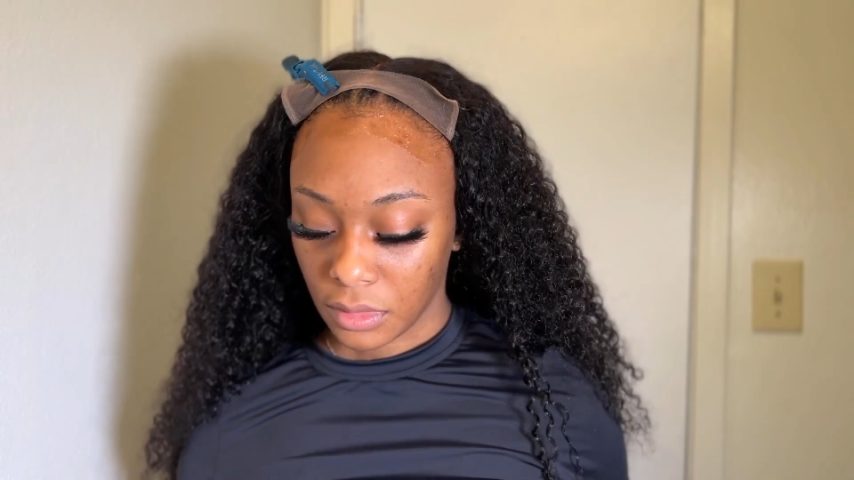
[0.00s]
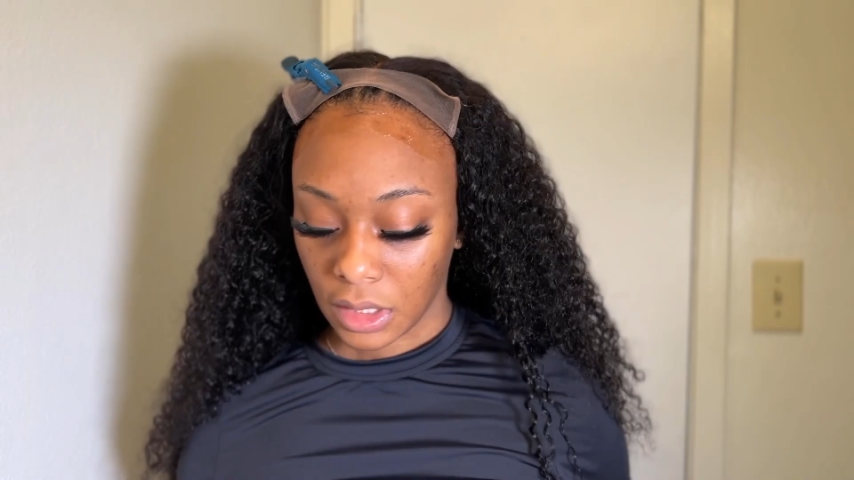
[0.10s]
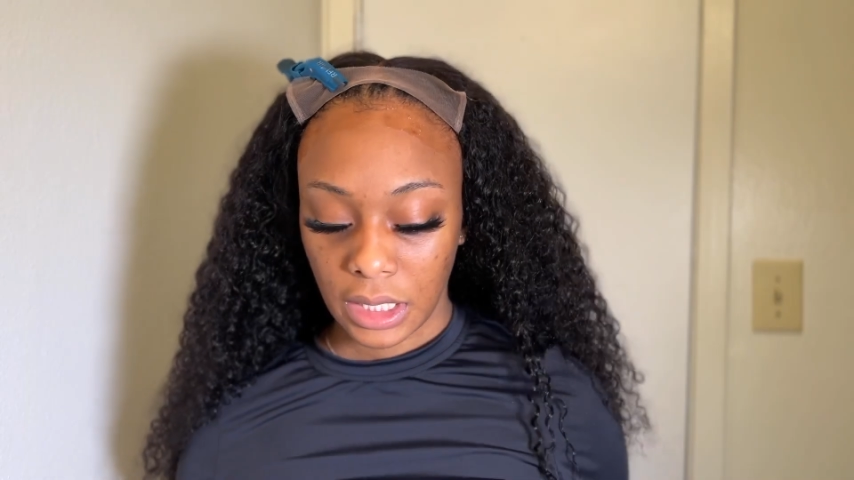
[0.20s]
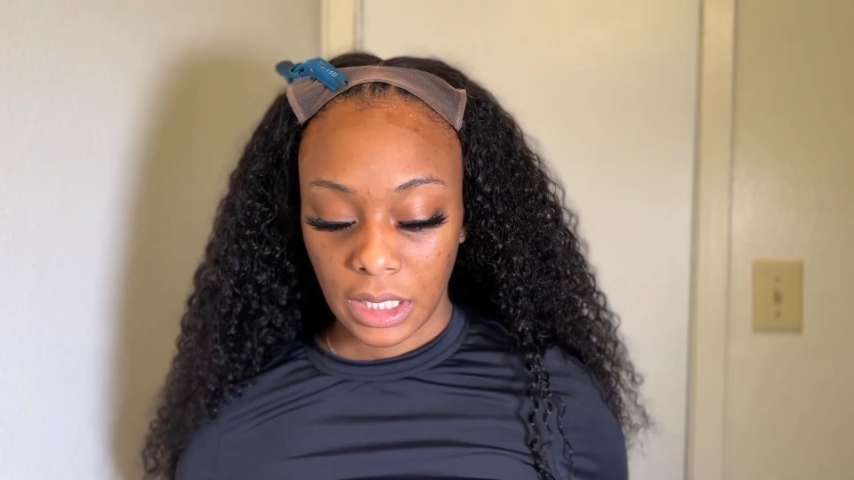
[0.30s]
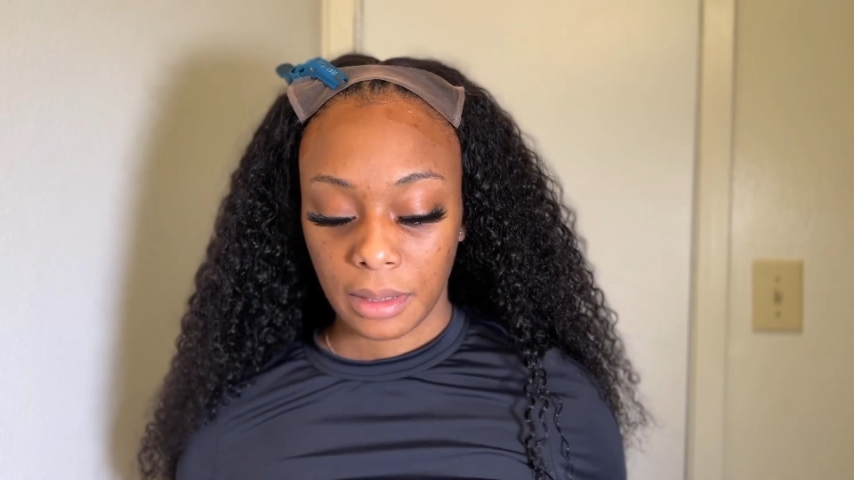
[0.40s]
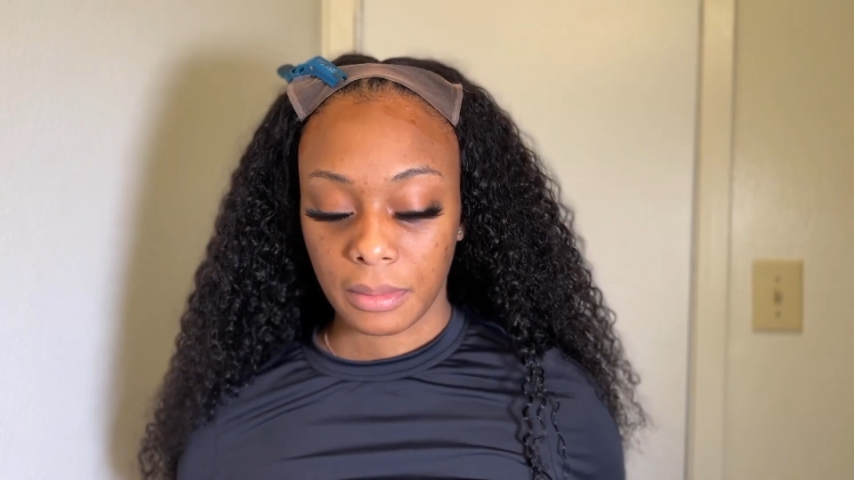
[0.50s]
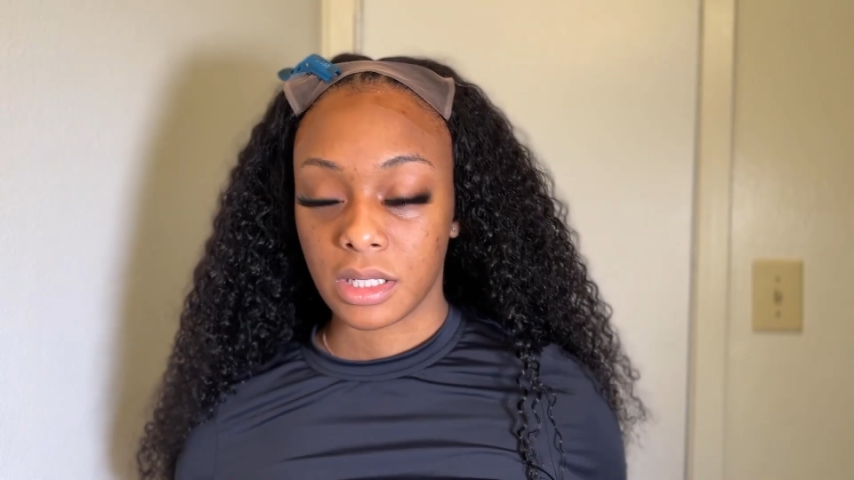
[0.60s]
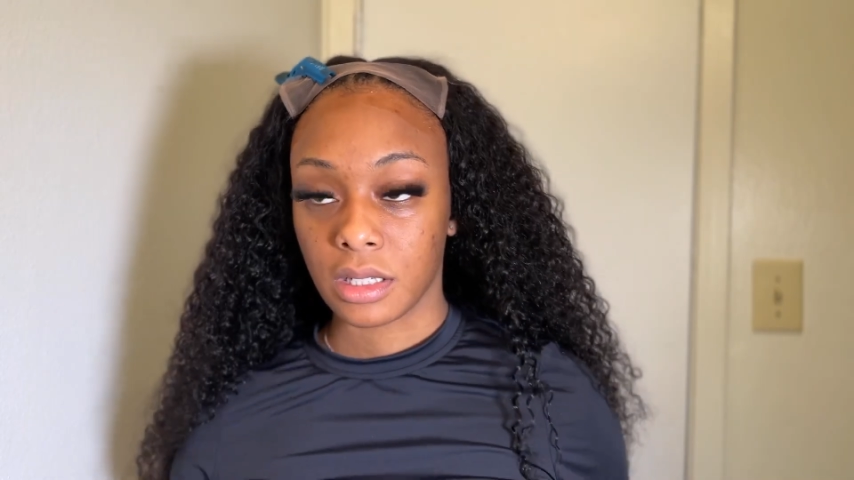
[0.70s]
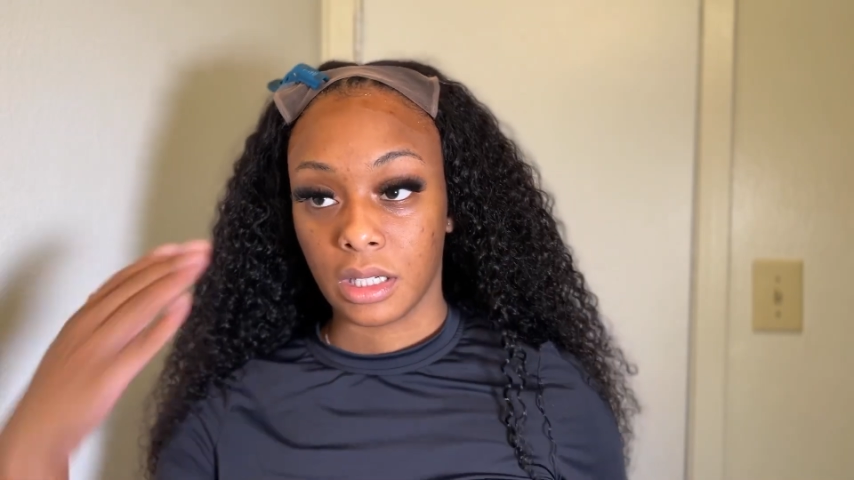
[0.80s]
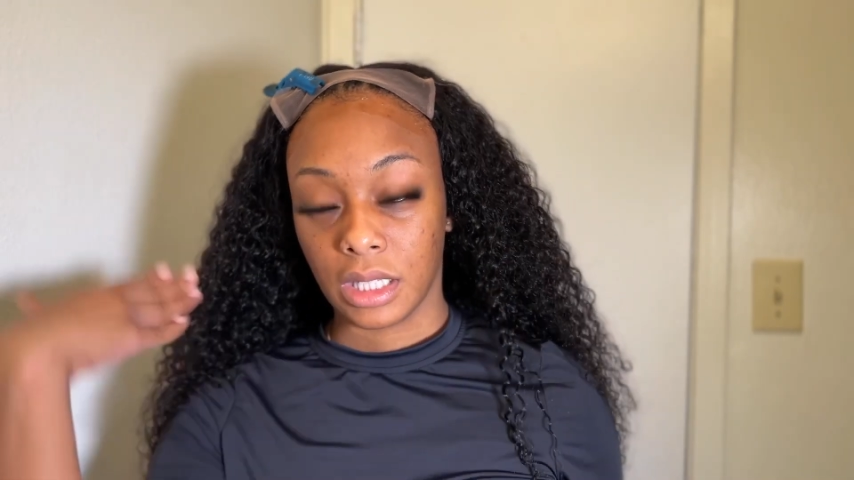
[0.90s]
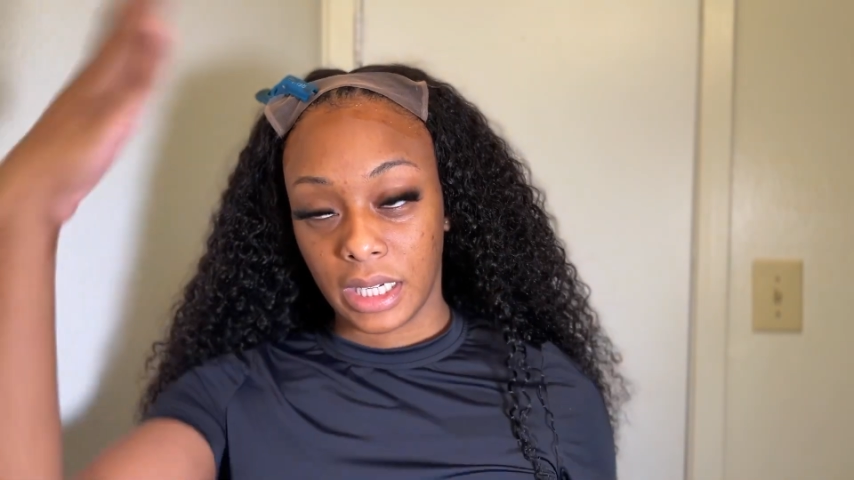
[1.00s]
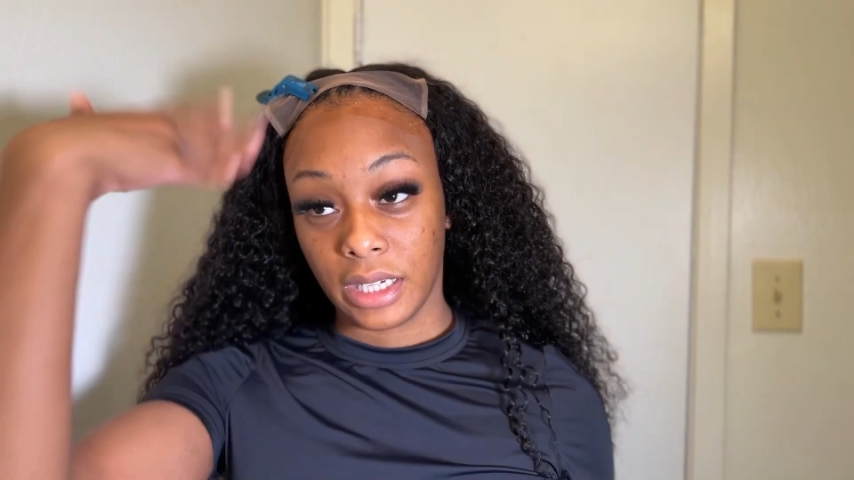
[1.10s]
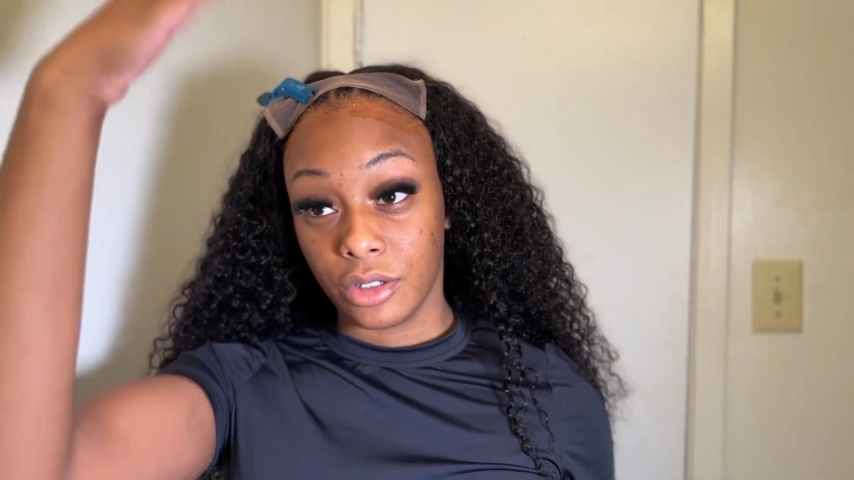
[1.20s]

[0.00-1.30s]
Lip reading: And then I'm just going to let it